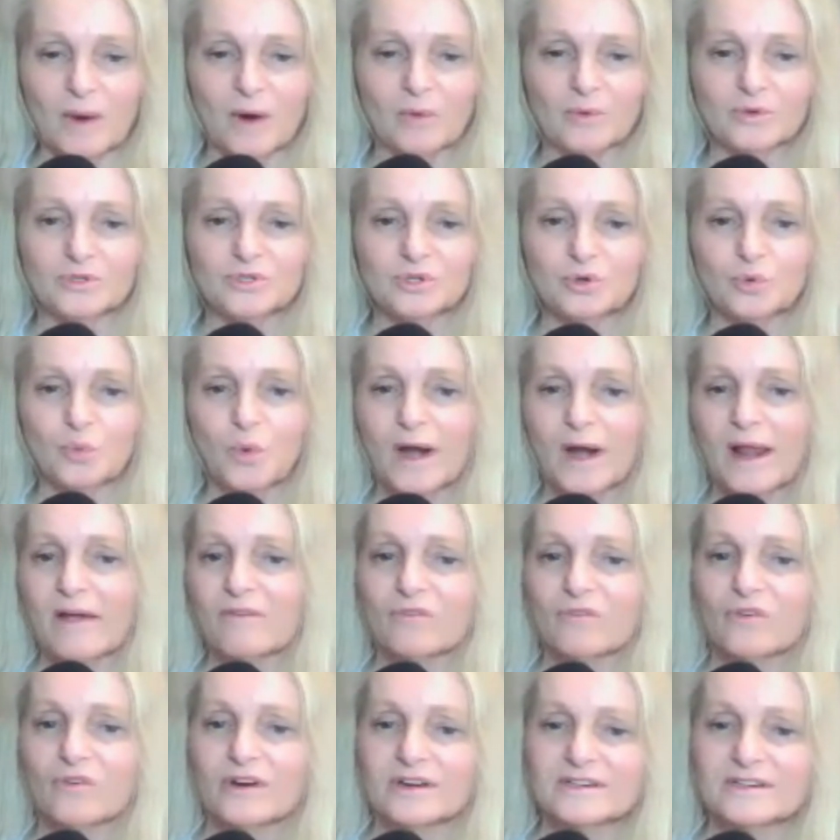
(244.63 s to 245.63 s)
I would do
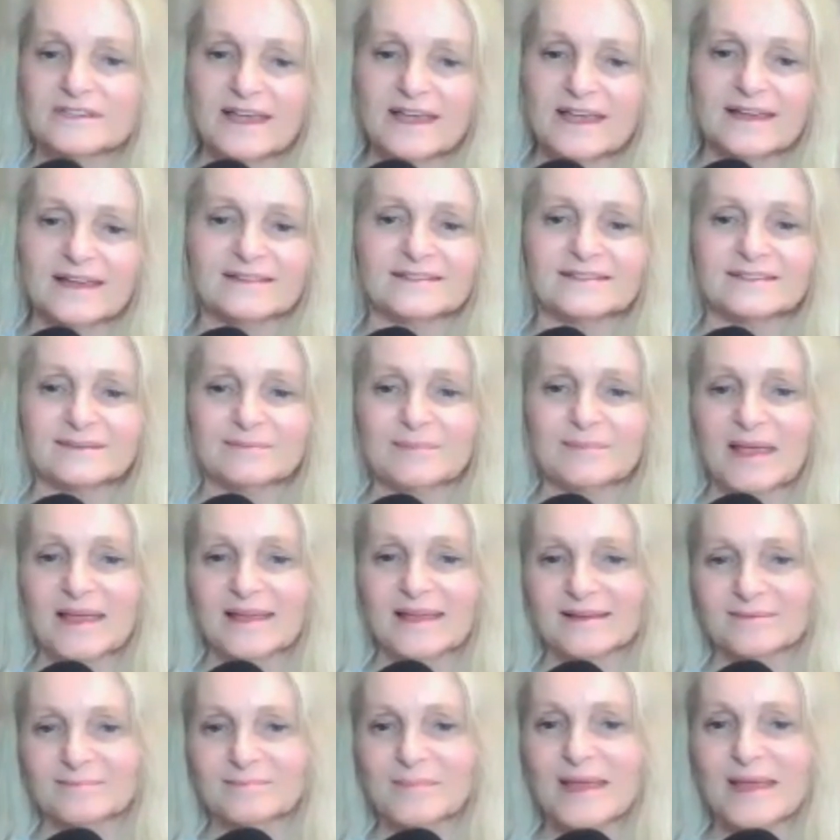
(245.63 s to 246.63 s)
whatever it takes to
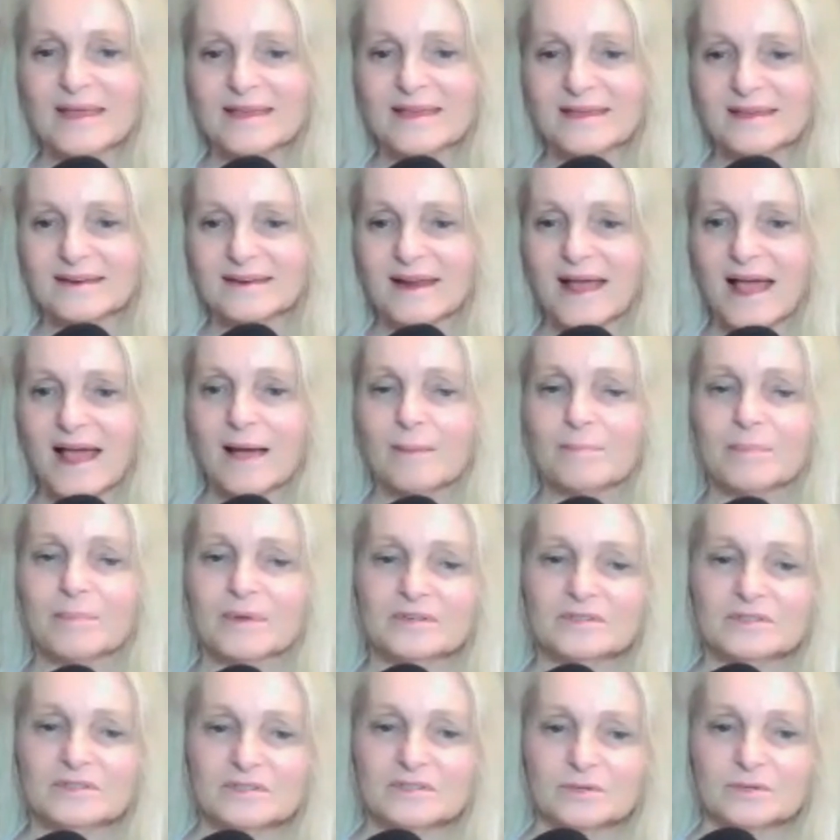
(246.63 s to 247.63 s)
make it
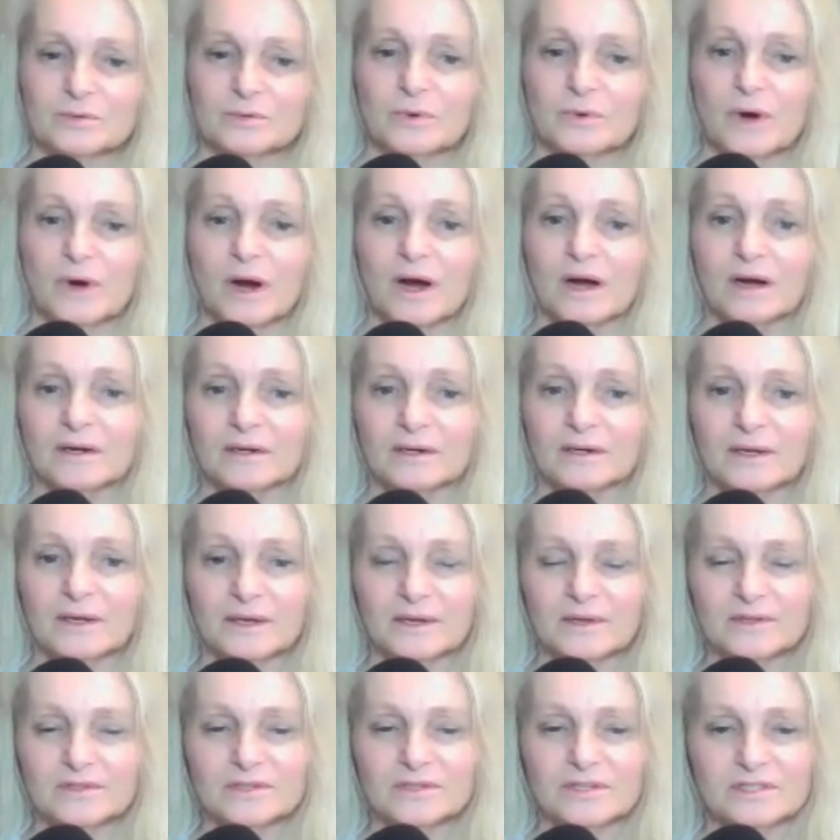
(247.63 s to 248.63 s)
happen to
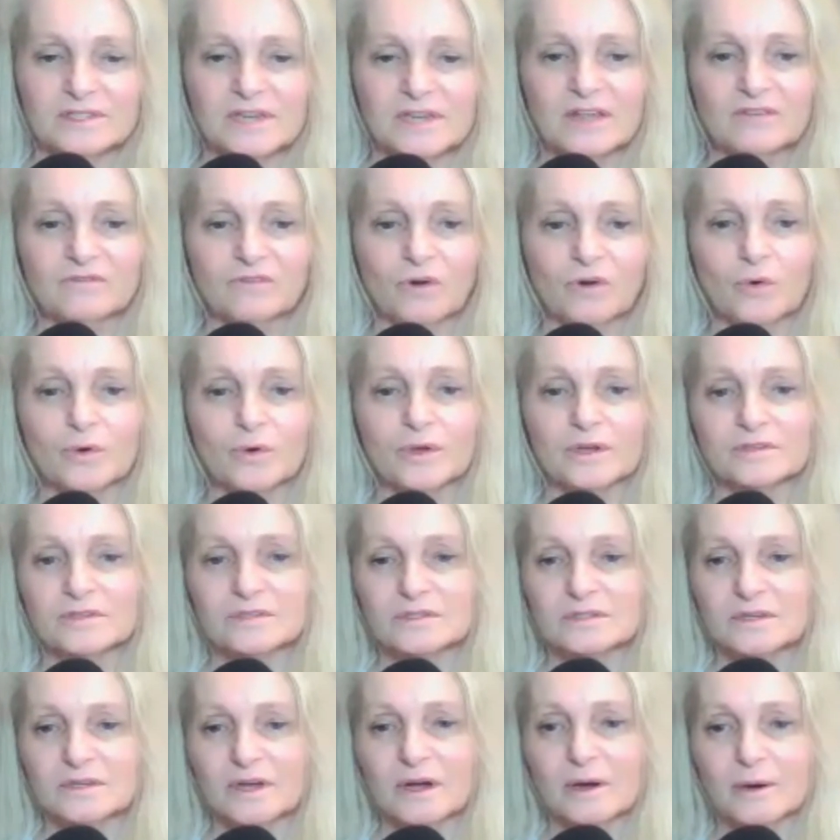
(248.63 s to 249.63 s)
stay
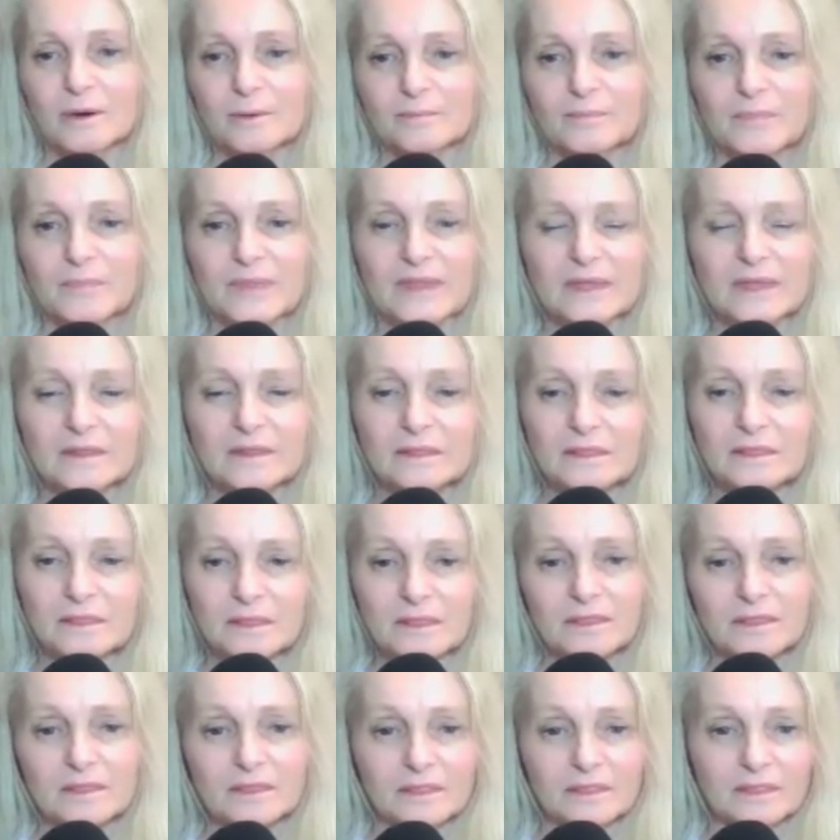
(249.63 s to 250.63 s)
focused
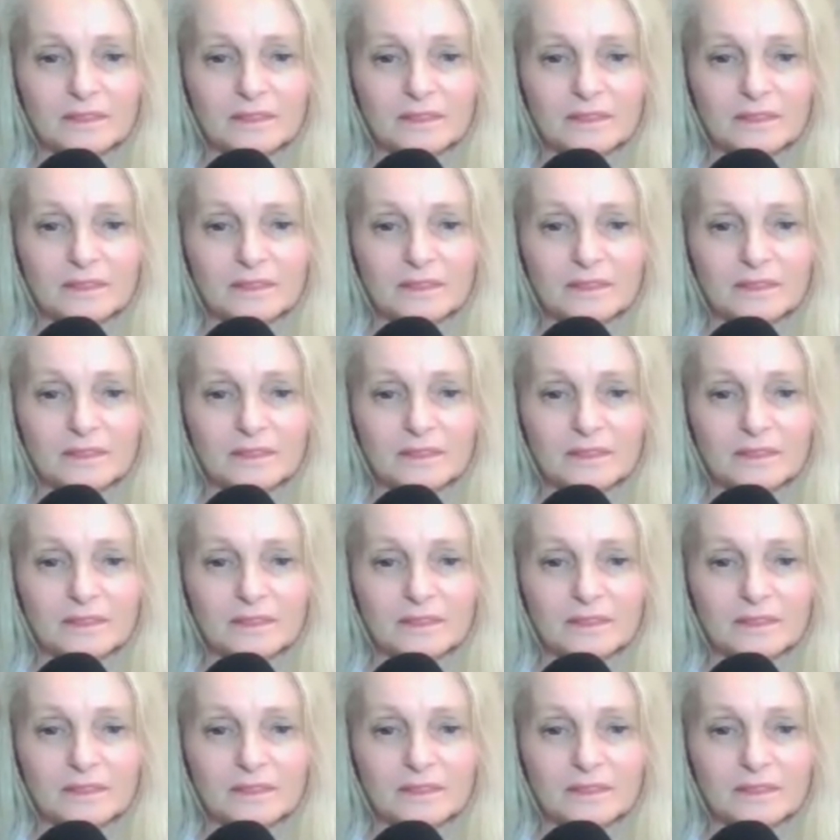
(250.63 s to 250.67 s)
in